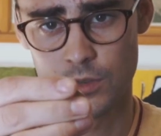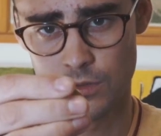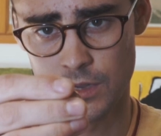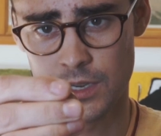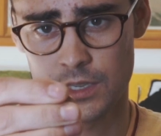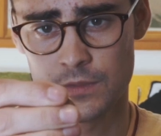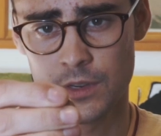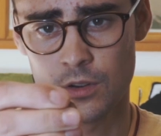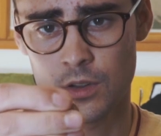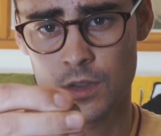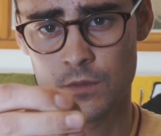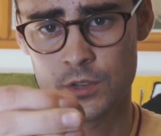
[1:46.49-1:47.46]
Your index
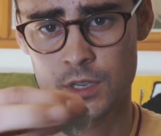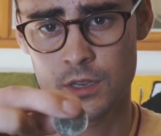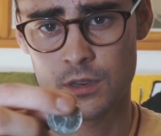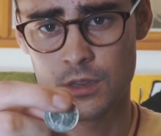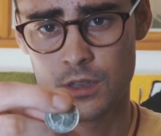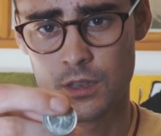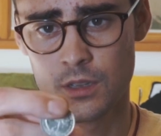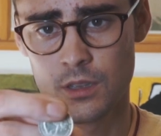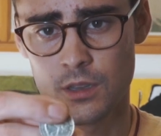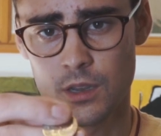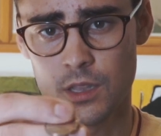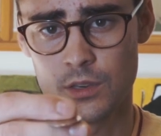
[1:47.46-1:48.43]
finger covers it,
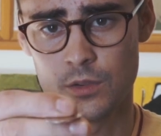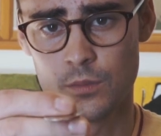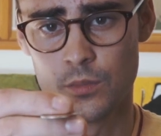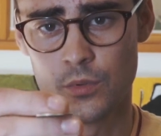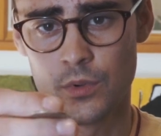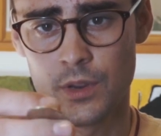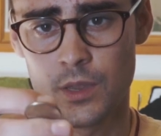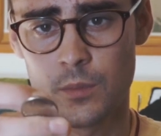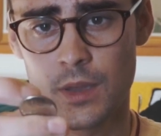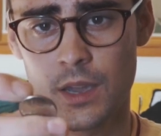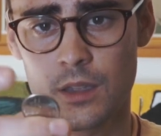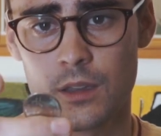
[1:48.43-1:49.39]
and then you bring
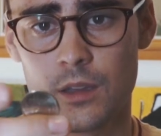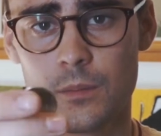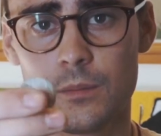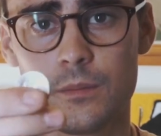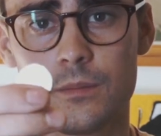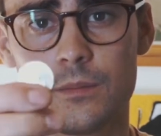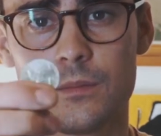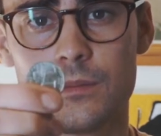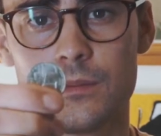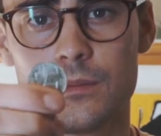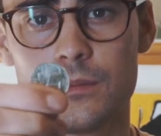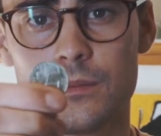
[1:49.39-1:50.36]
it back up.
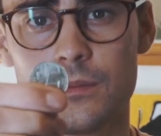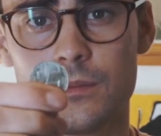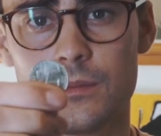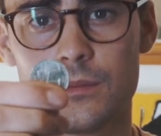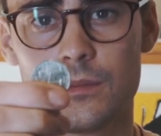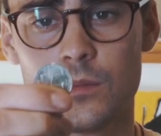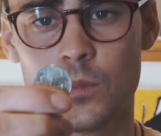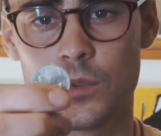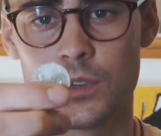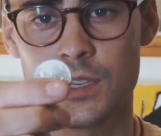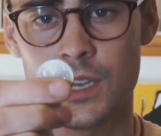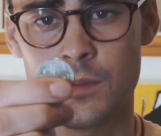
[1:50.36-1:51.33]

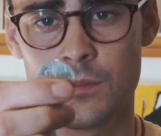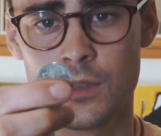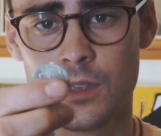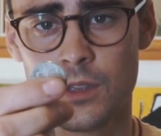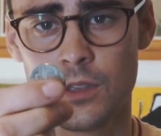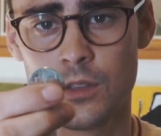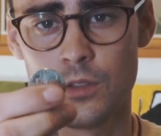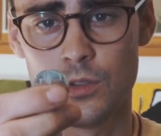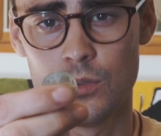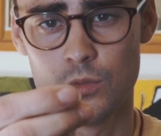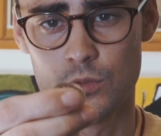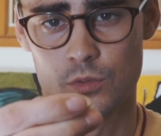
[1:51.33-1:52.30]
One more time,
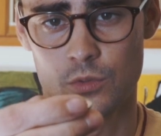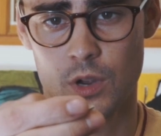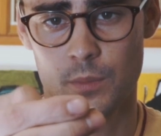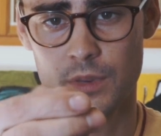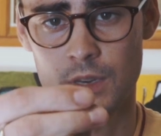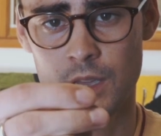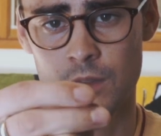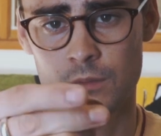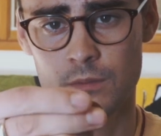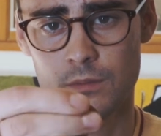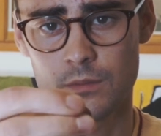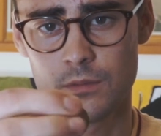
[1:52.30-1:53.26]
you drop it
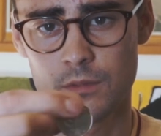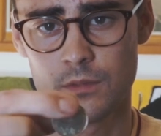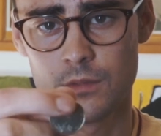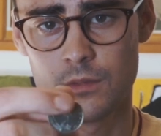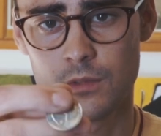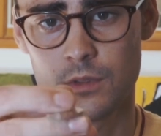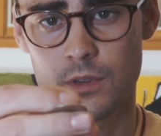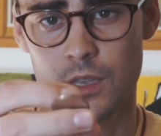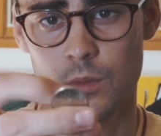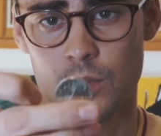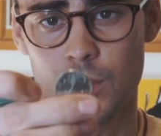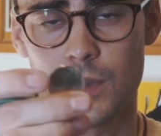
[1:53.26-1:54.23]
down,
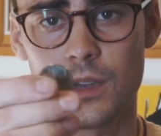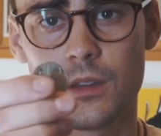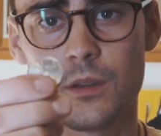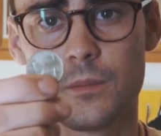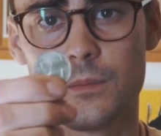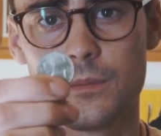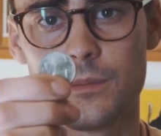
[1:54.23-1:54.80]
and bring it back up.